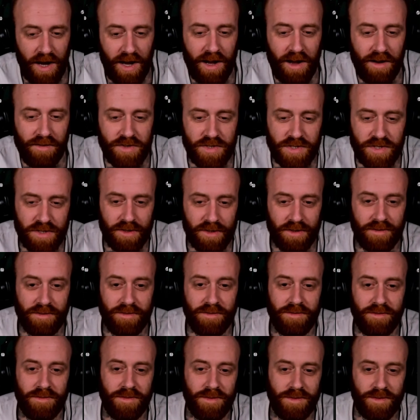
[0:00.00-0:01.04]
obviously
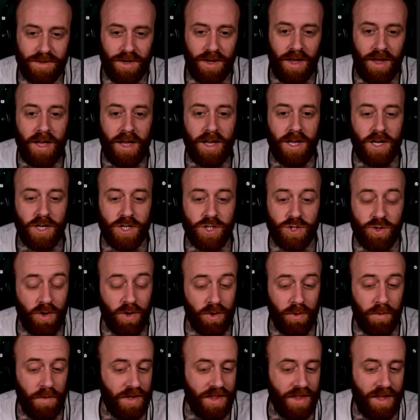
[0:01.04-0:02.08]

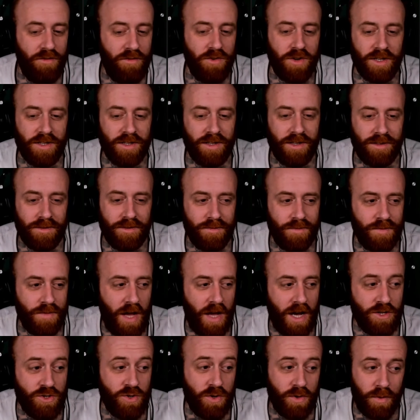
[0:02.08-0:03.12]
struggle with everything.
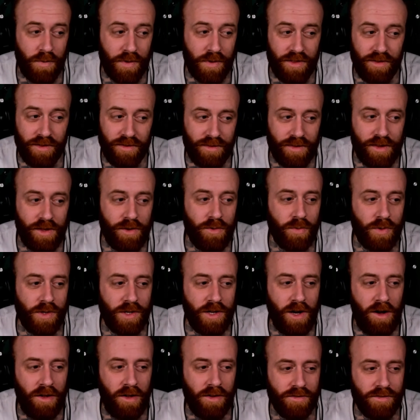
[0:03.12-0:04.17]
I struggle with literally
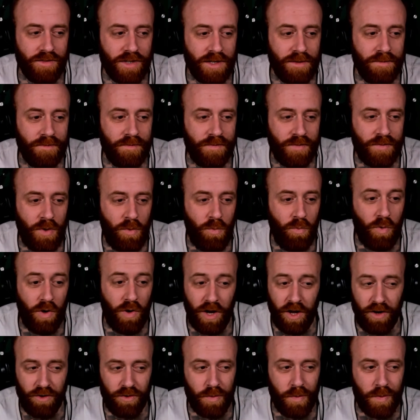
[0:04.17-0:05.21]
all of it.
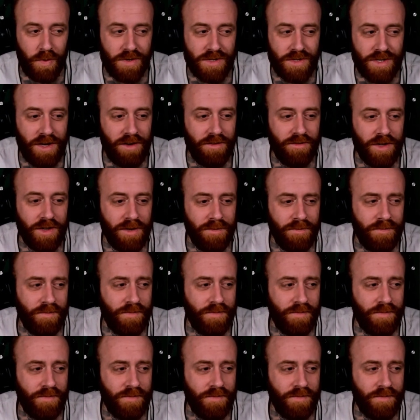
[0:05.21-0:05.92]
100% of it.